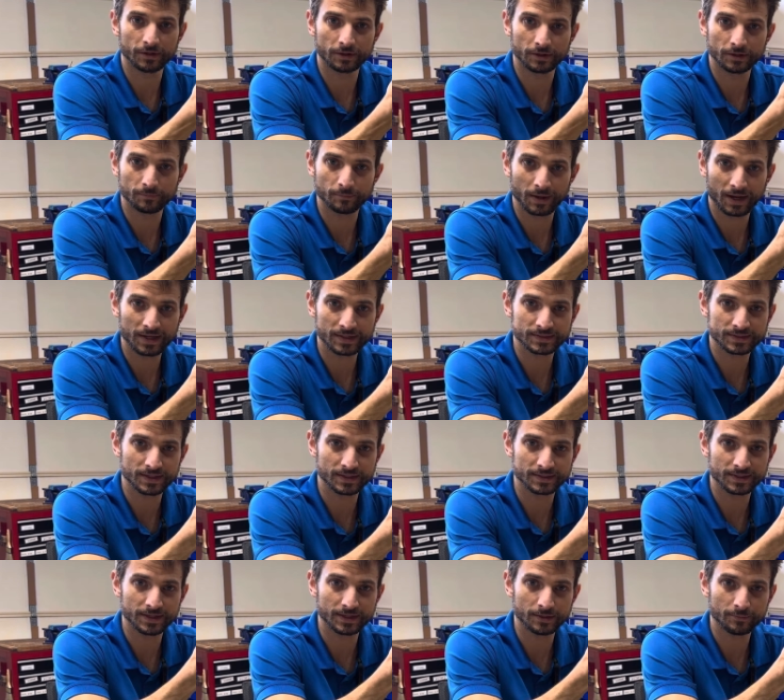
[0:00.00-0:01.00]
it can pass
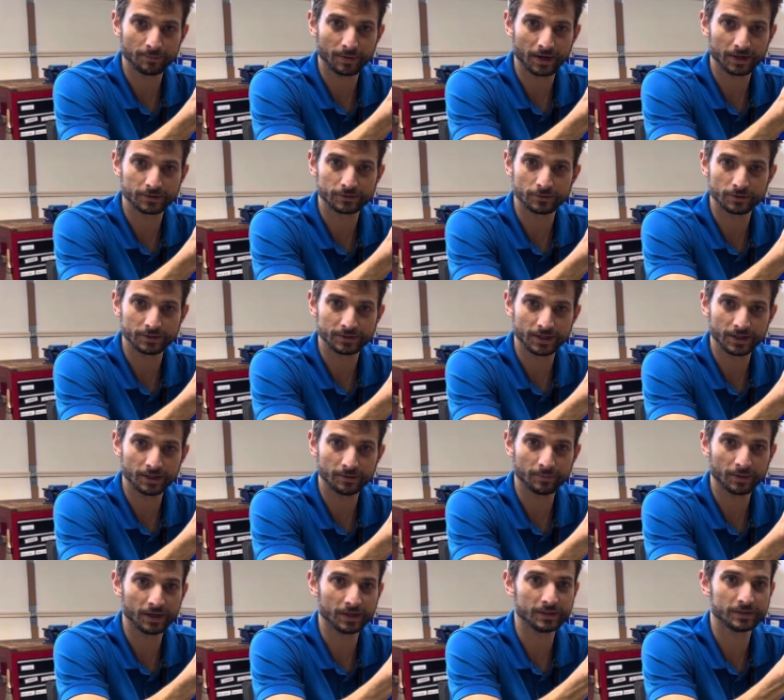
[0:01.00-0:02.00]
that data back to a
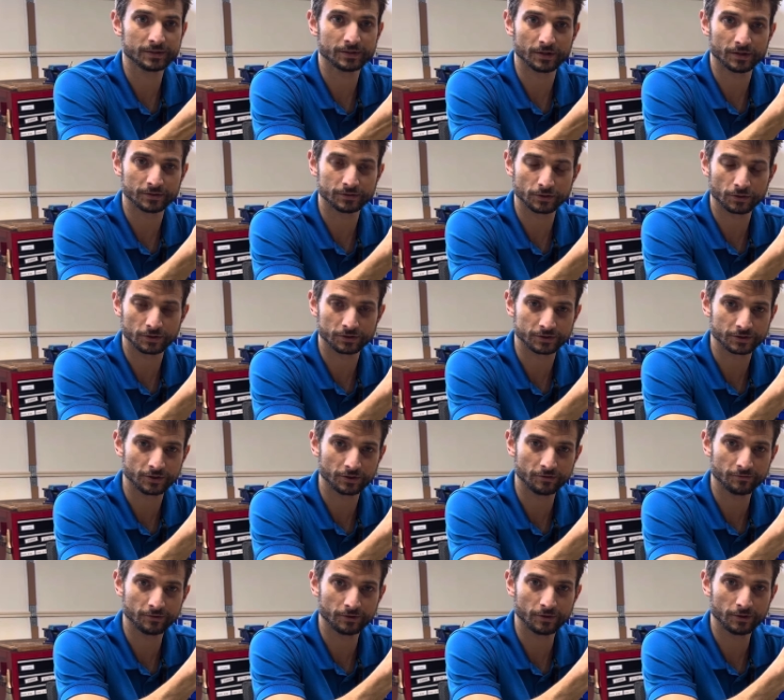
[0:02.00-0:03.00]
database, a, a
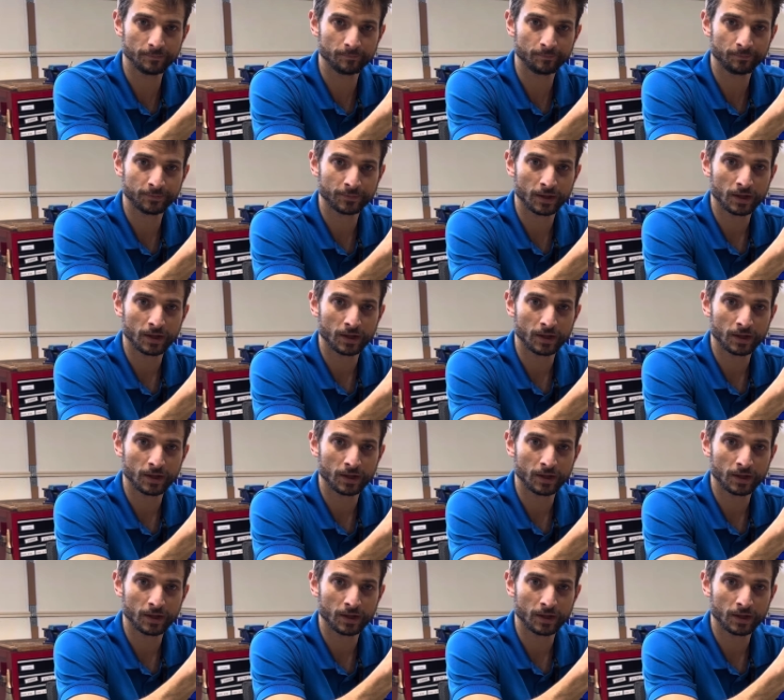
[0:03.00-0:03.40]
server.